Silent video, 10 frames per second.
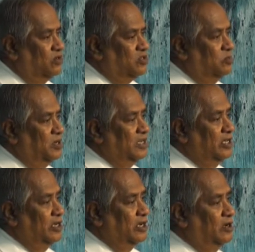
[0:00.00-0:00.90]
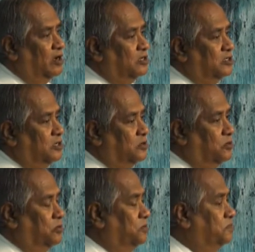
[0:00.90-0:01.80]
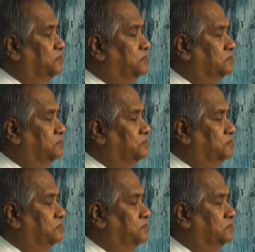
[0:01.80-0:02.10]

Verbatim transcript: was bringing a doctor home.